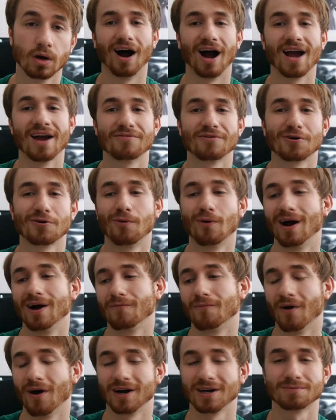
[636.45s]
I haven't
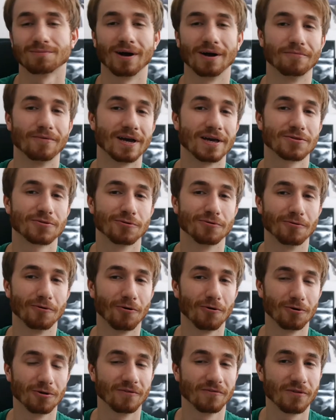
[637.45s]
quite worked my way through
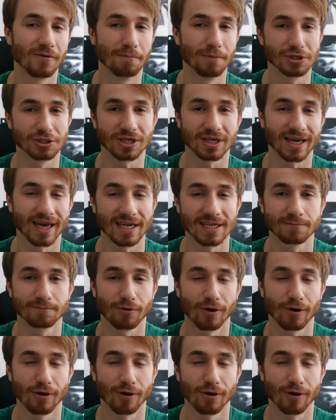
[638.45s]
all of the budget case